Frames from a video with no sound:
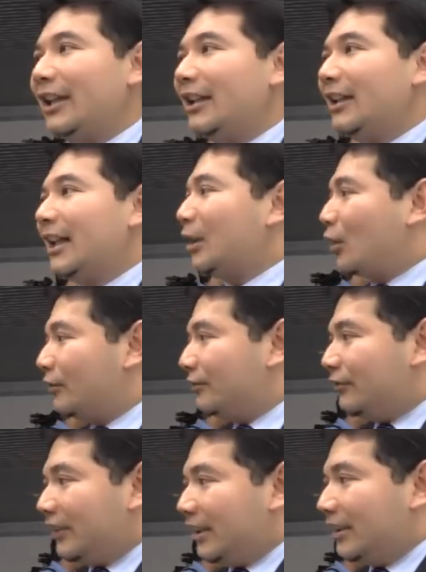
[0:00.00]
This
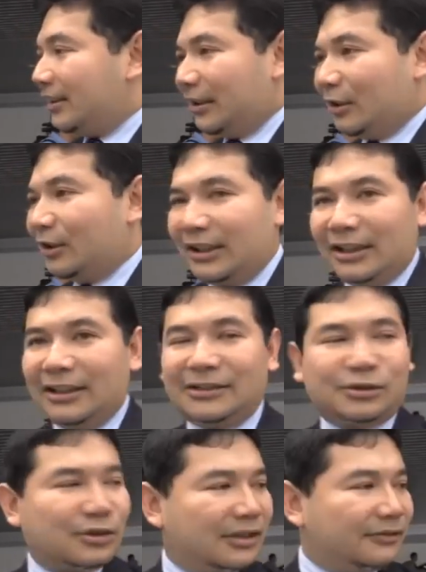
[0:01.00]
question came from Rafizi
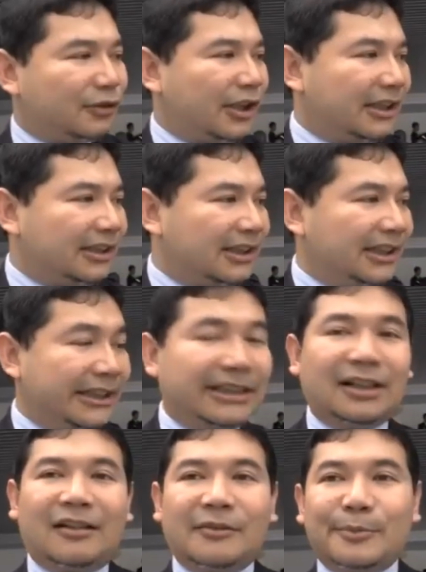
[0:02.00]
in response to BN
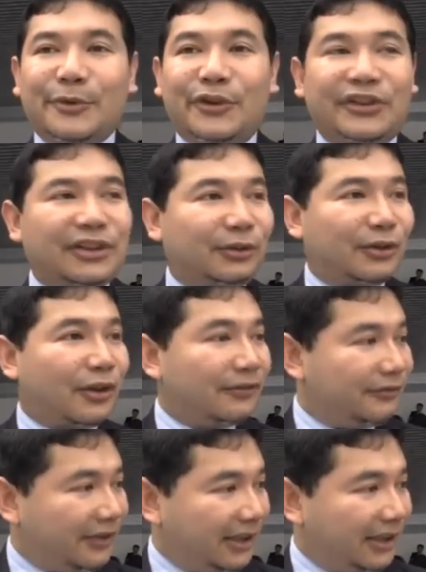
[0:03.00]
Strategic Communications